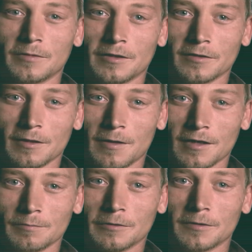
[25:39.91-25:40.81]
because I wanted
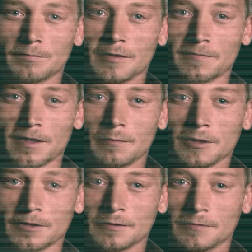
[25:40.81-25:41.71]
to be with my
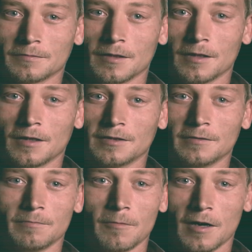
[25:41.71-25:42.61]
family. Uh, I
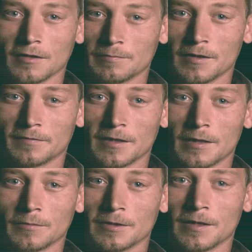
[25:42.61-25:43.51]
didn't want to leave my
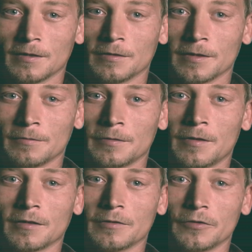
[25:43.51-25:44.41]
family, and I know they wouldn't
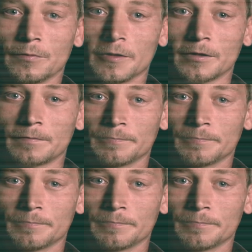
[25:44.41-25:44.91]
want to lose me.